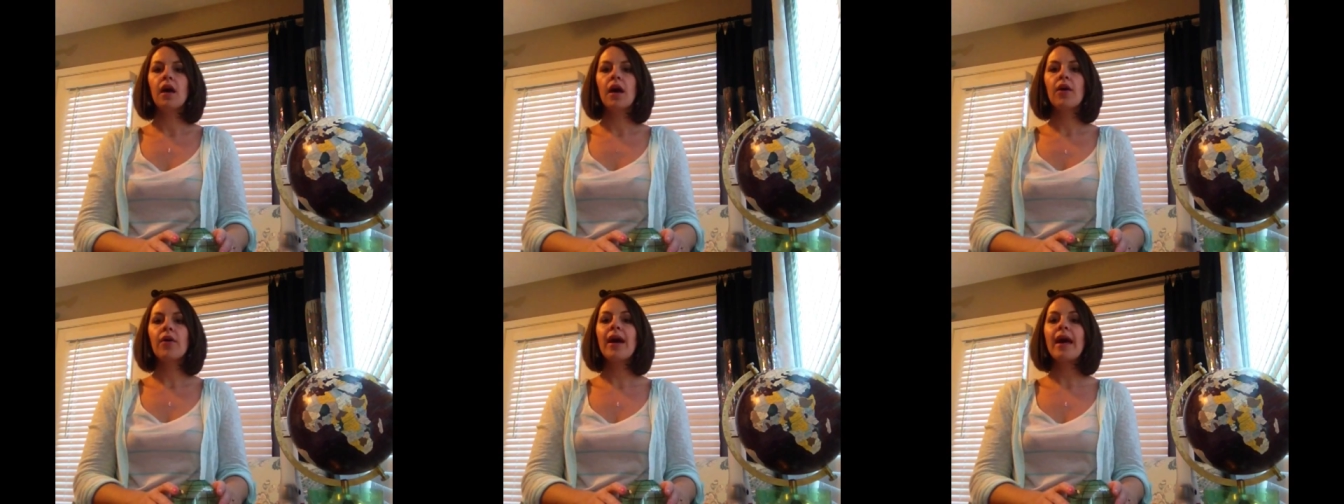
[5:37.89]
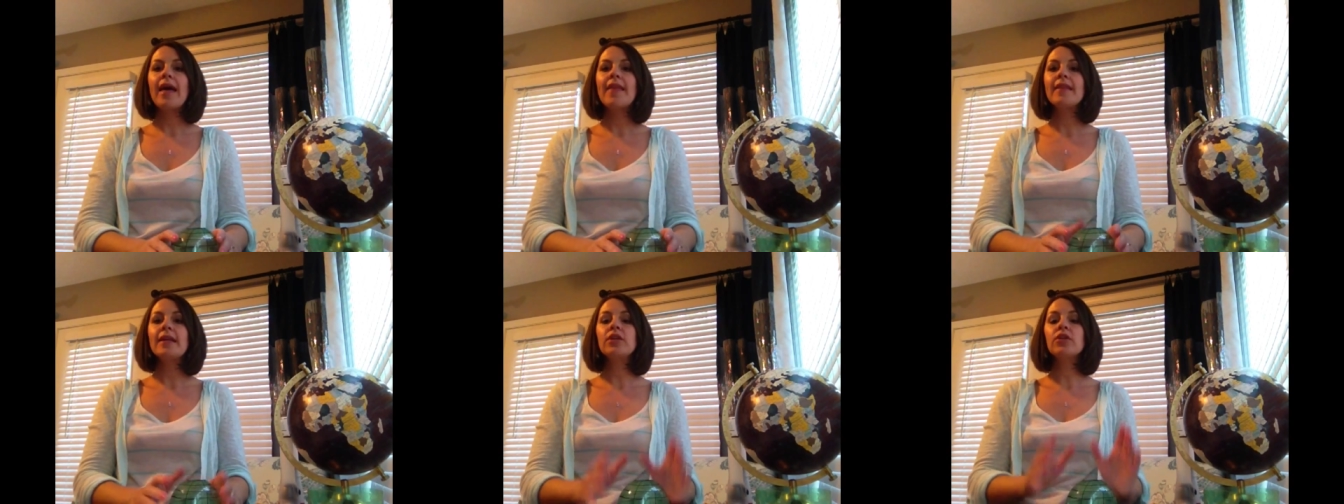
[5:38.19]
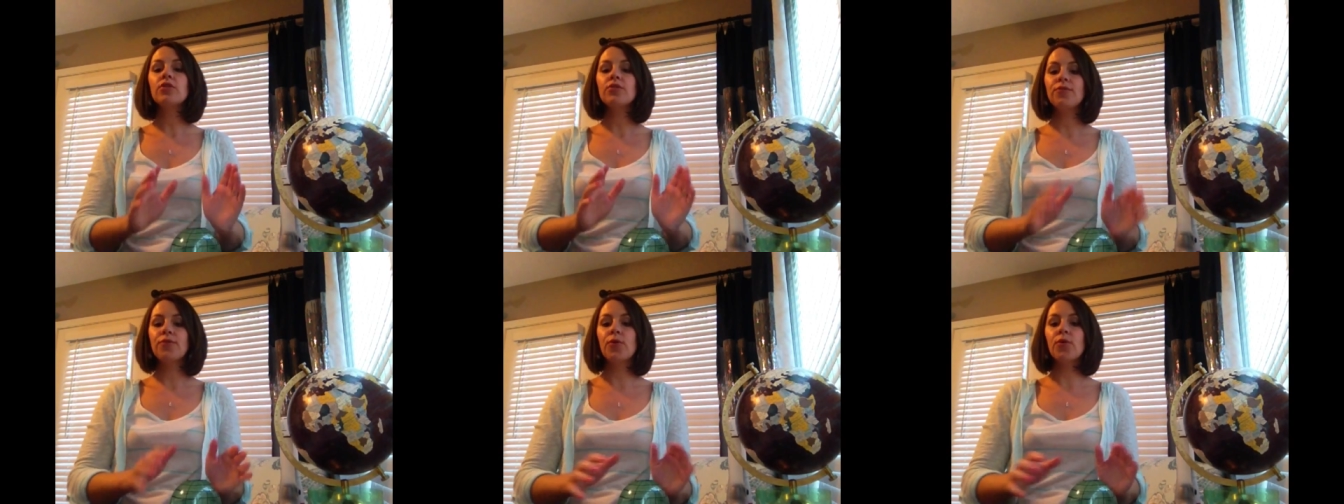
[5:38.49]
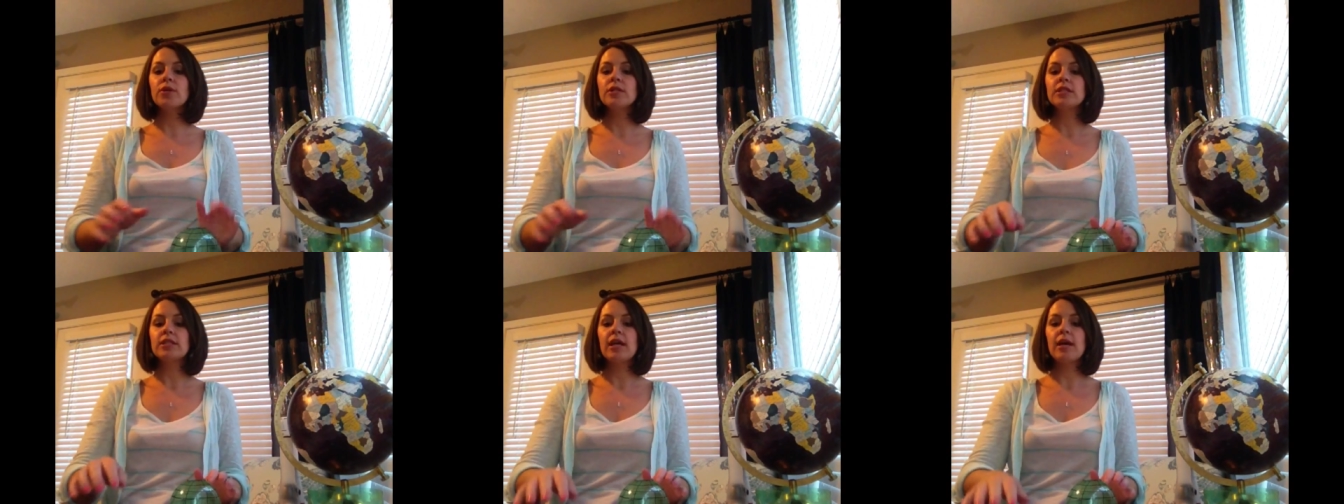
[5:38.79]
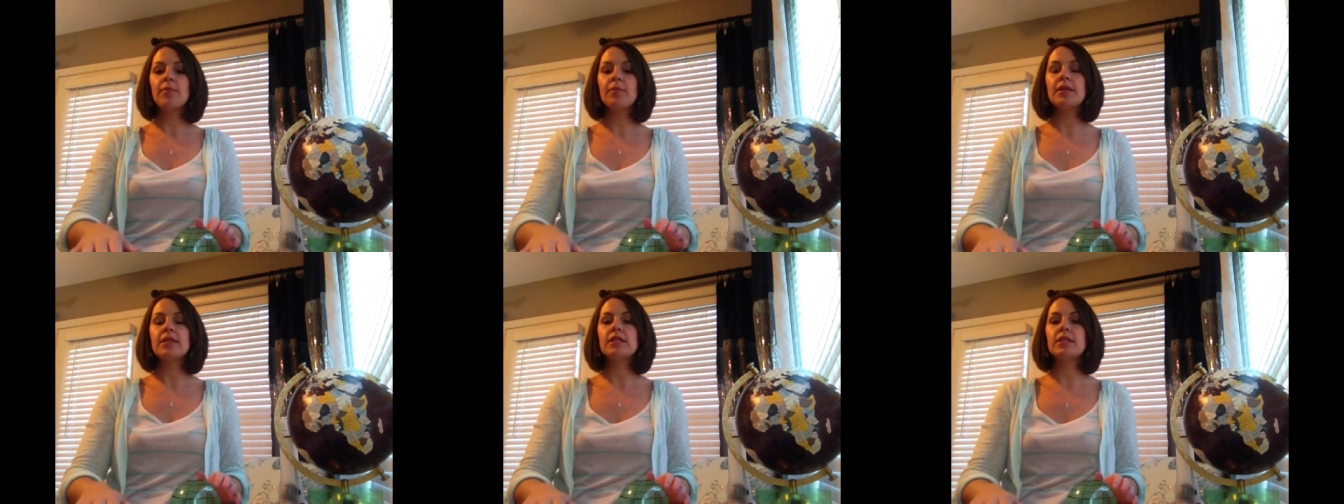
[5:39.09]
Okay, and then your fourth
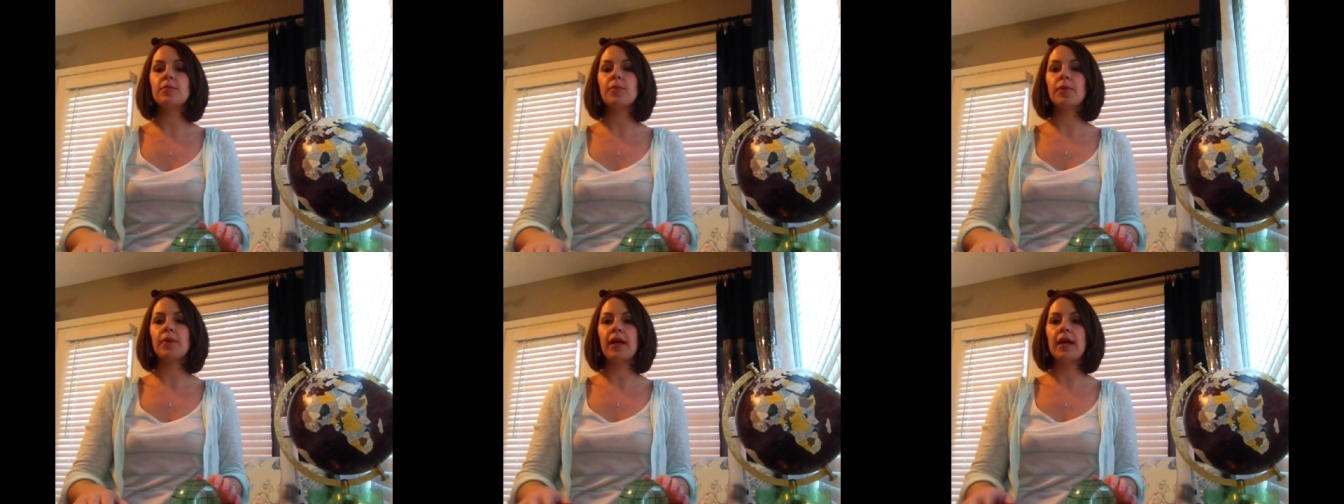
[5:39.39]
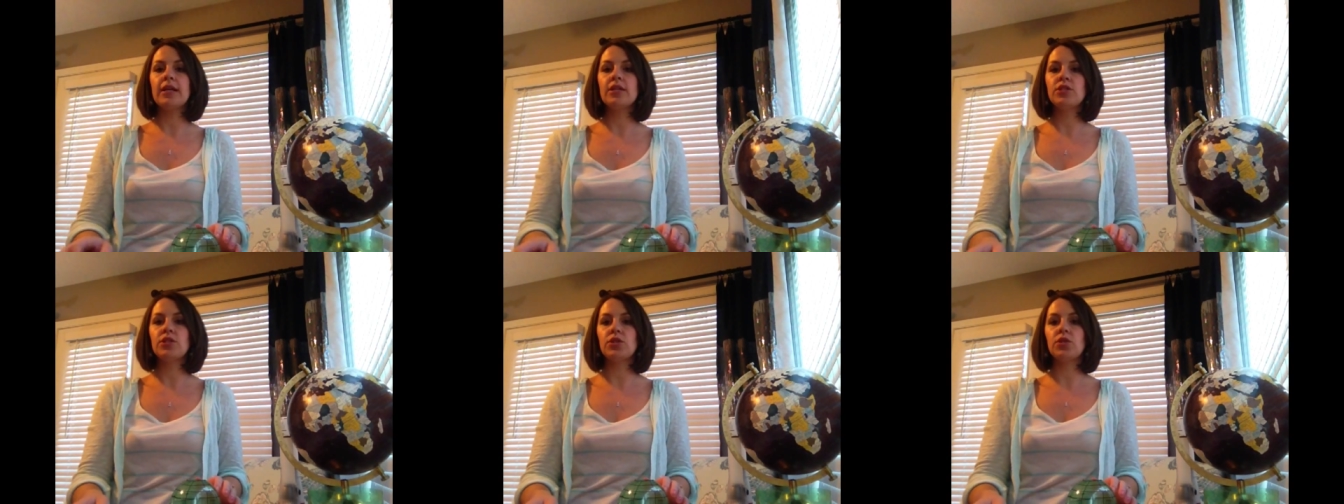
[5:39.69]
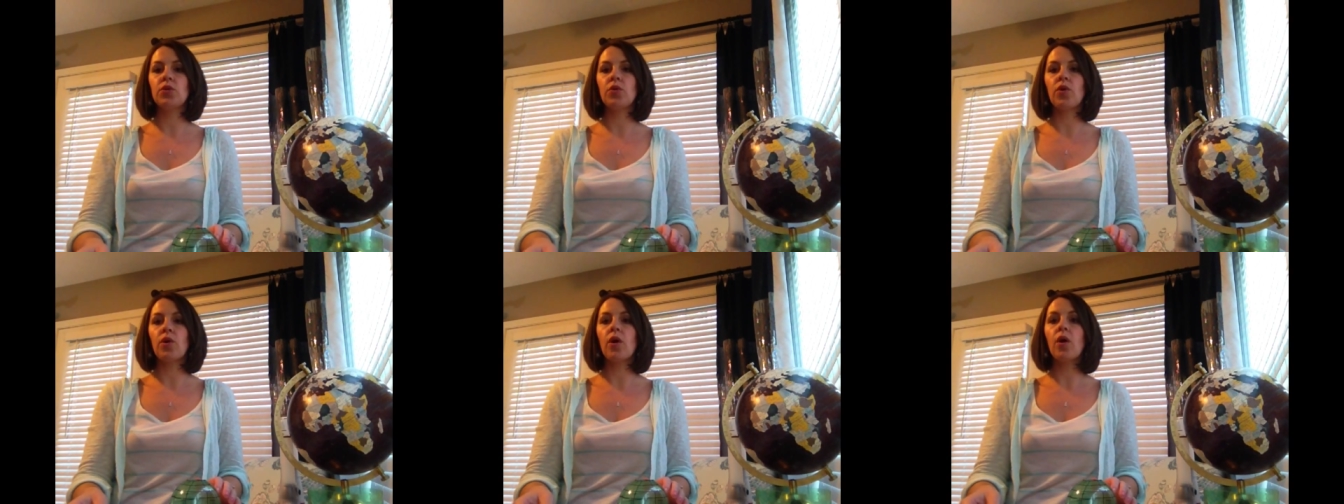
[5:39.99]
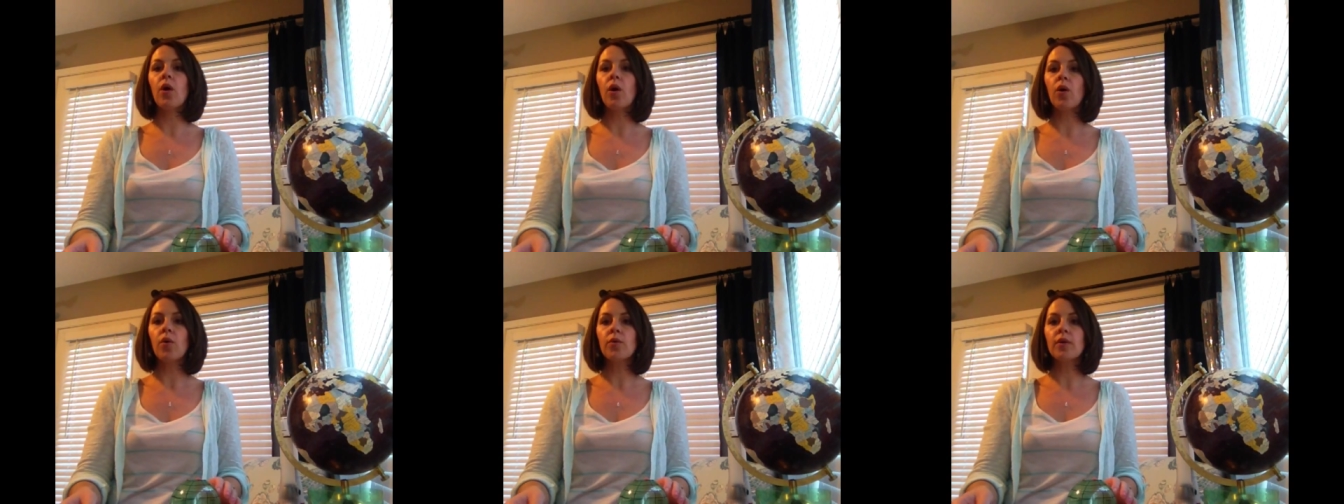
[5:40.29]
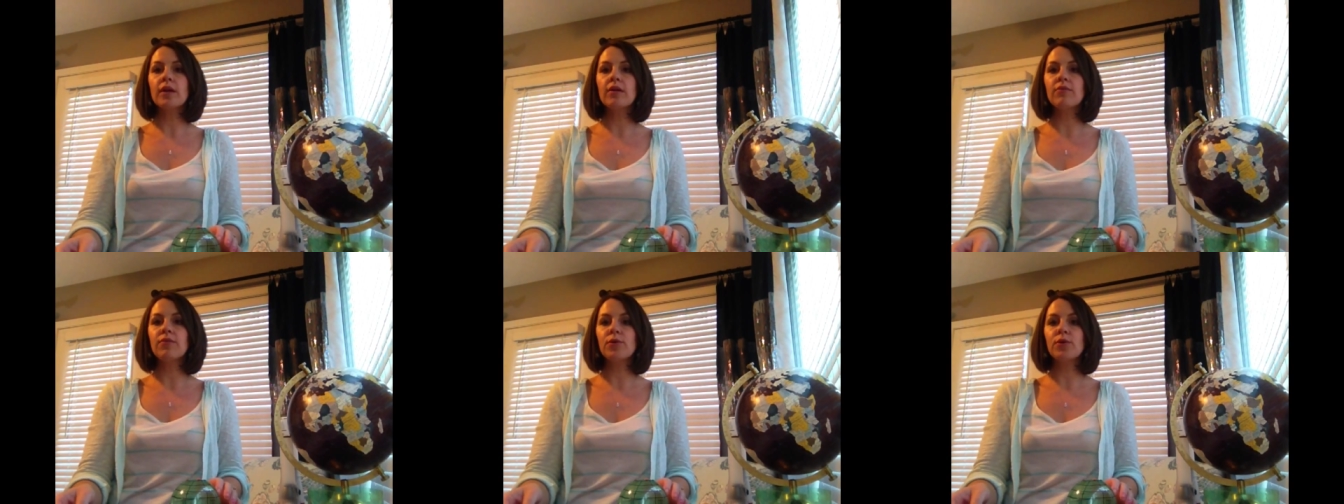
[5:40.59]
step is to place your whole
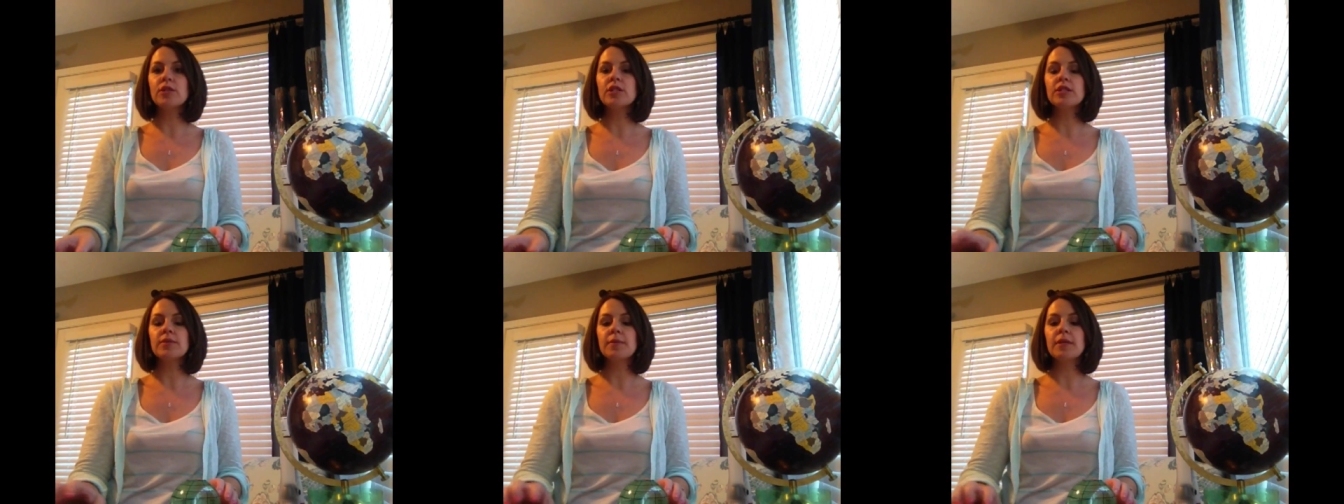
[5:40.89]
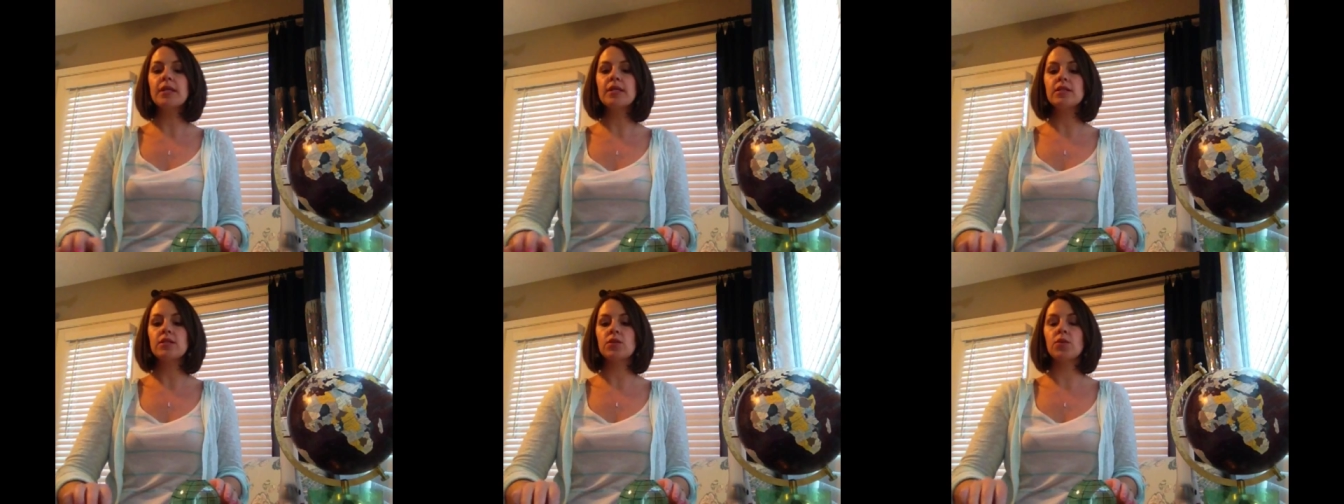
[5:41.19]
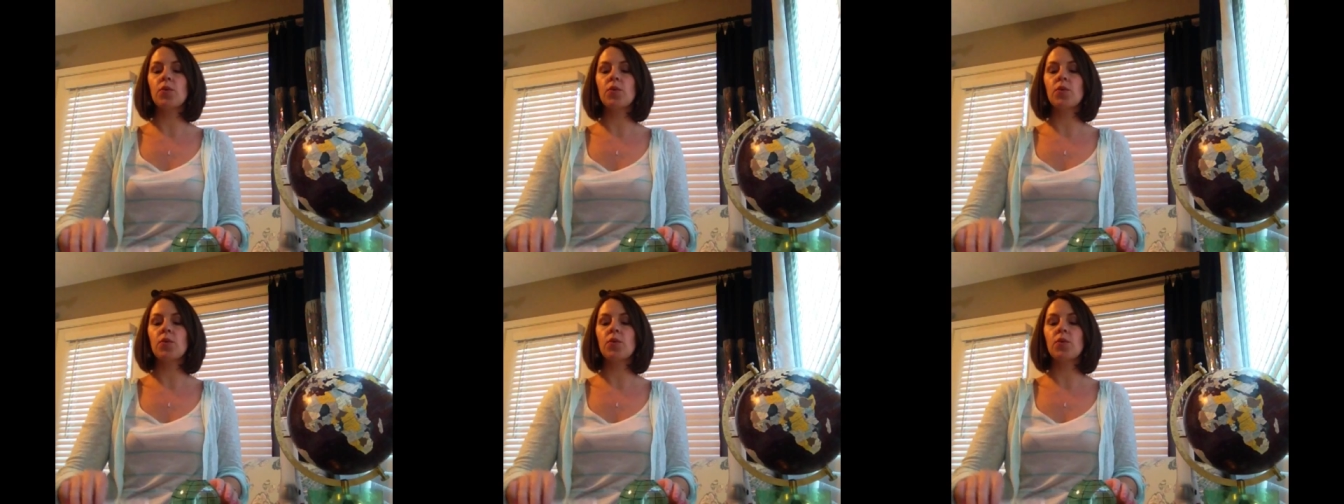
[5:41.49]
reinforcements,